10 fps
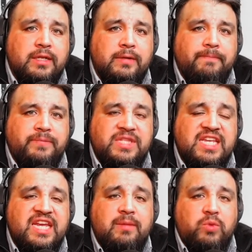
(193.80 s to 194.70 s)

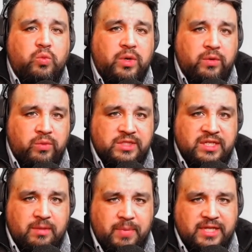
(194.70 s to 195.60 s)
deemed what was in
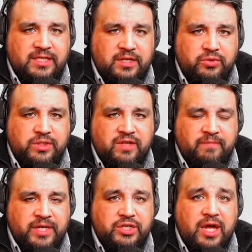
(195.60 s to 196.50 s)
the best interest of
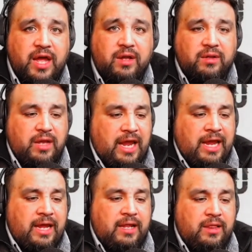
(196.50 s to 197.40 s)
my child,
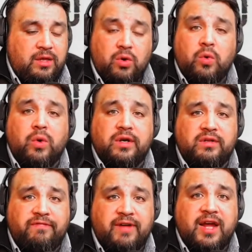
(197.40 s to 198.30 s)
and the court
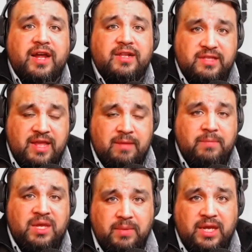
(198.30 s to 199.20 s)
finds that
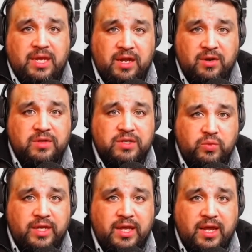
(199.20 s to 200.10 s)
me being here this
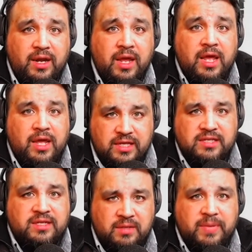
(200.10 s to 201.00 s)
weekend is
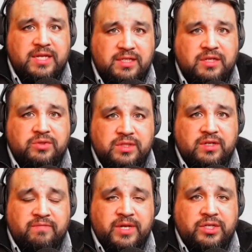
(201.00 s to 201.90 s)
in the best interest
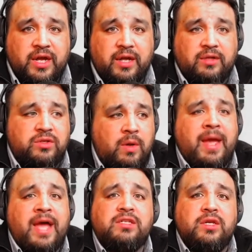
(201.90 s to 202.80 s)
of my child. So I'm
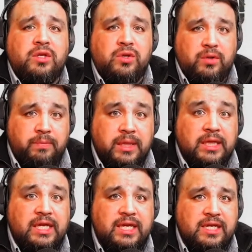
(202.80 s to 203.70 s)
asking you to
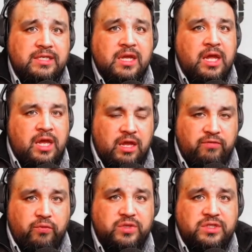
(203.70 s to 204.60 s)
please
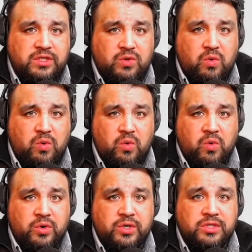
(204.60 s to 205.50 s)
enforce these court
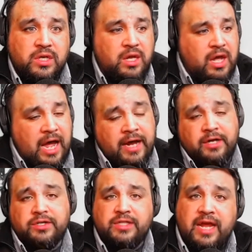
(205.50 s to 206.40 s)
orders. I
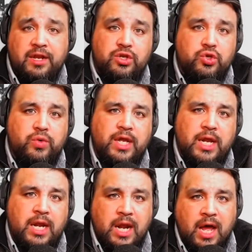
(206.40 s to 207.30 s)
understand you
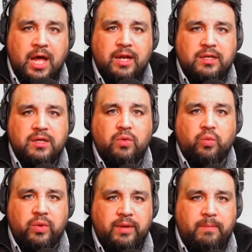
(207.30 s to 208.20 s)
cannot
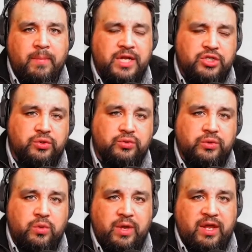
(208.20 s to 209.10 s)
rip my children
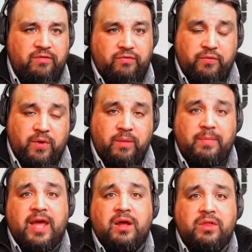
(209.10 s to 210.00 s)
away from
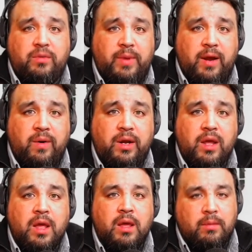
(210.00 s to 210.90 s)
that other parent,
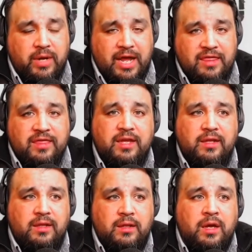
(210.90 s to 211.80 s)
but I think
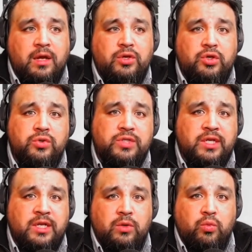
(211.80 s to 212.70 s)

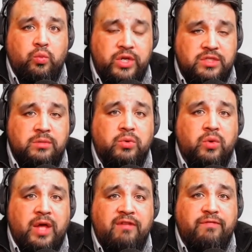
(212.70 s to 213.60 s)
using
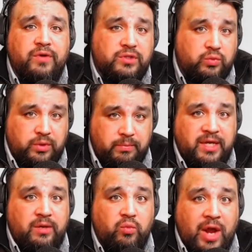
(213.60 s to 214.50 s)
reasonable efforts would
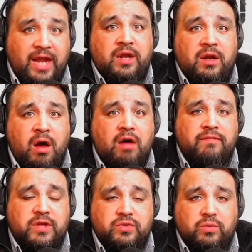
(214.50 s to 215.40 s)
be writing an
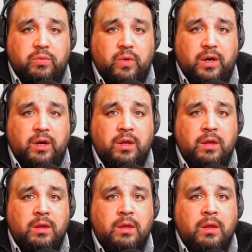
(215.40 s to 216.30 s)
offense report.
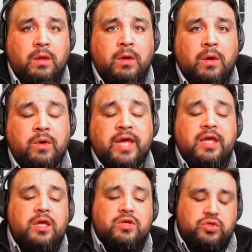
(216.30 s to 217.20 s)
Okay,
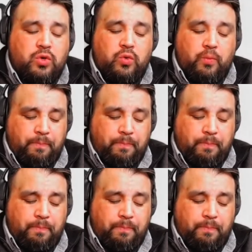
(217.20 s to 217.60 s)
so